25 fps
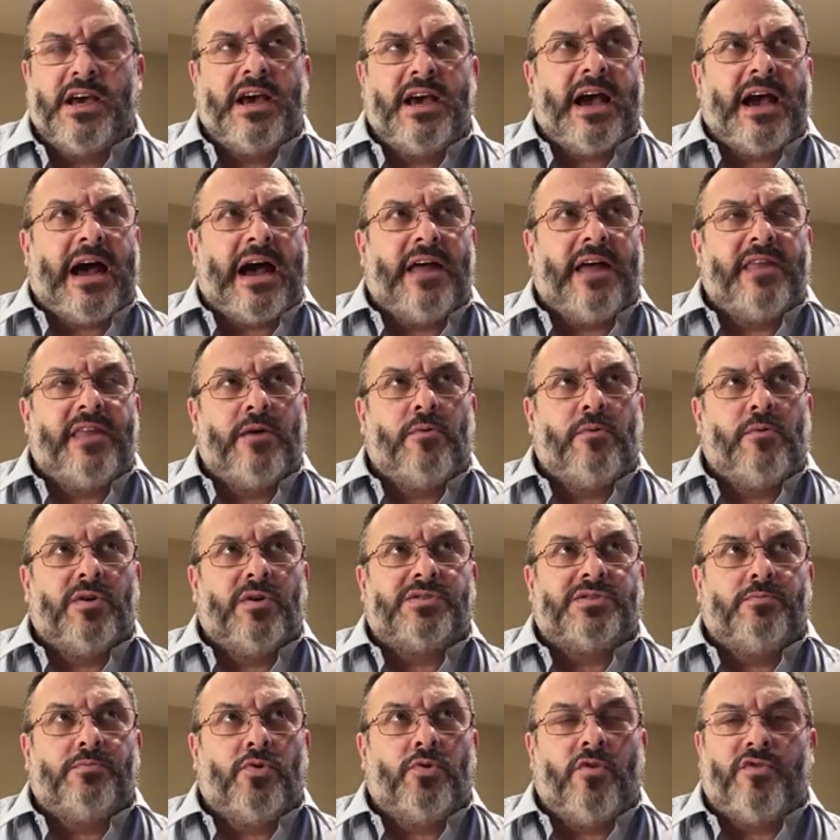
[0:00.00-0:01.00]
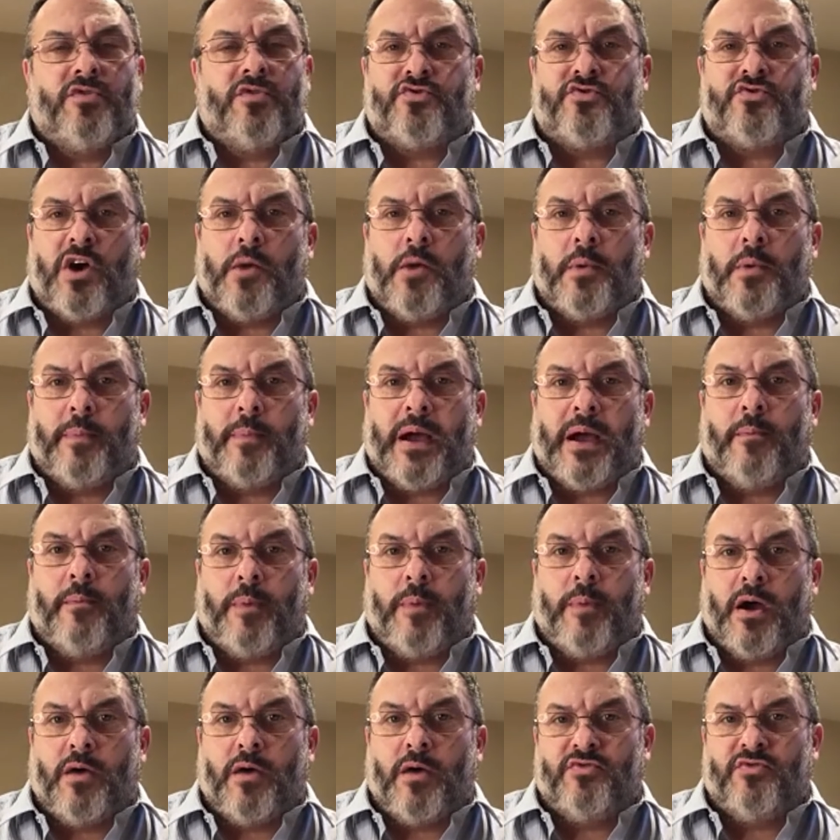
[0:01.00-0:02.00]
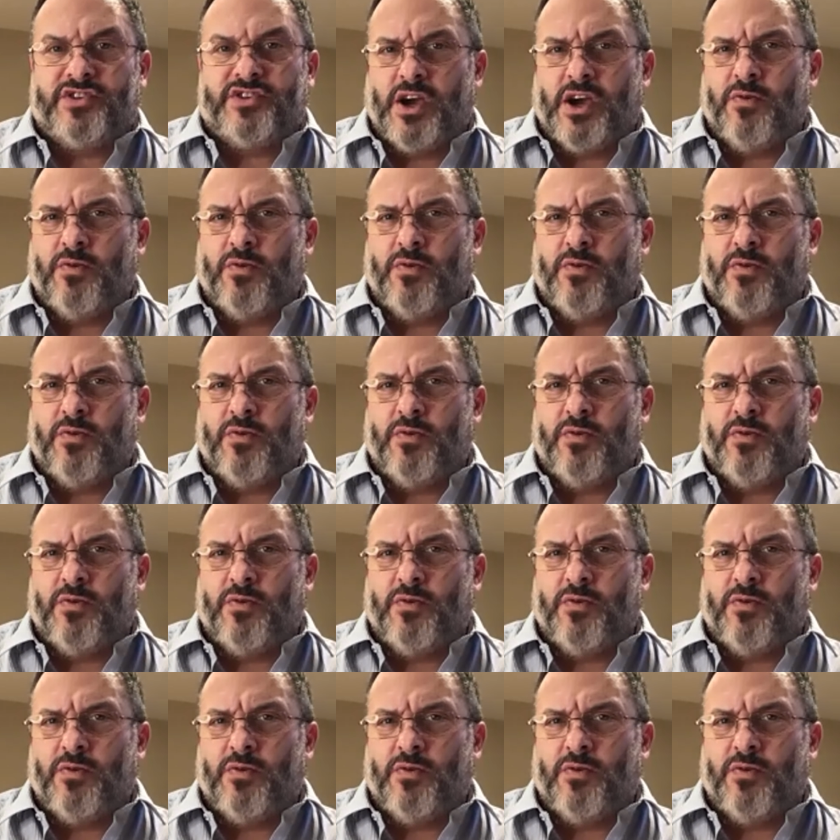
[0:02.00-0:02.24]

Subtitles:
And there was more of a drama about Barbara's own